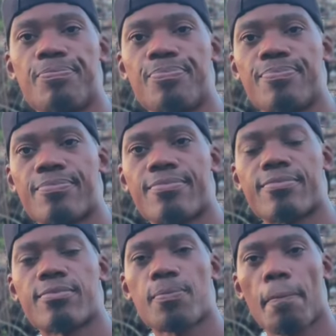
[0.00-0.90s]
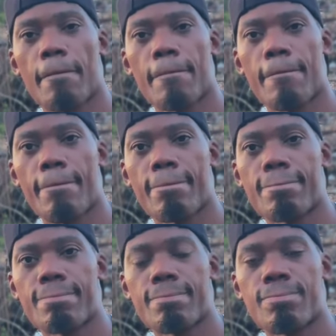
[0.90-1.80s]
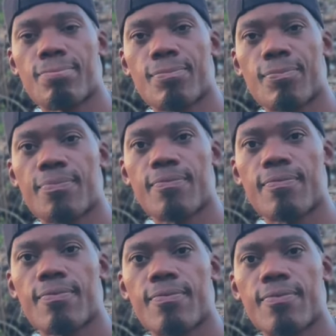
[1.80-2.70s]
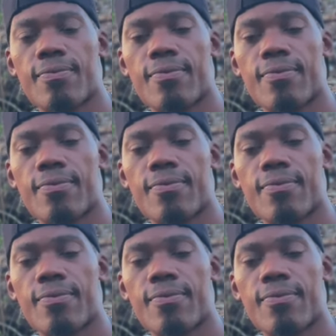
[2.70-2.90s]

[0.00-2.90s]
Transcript: Nobody speaks.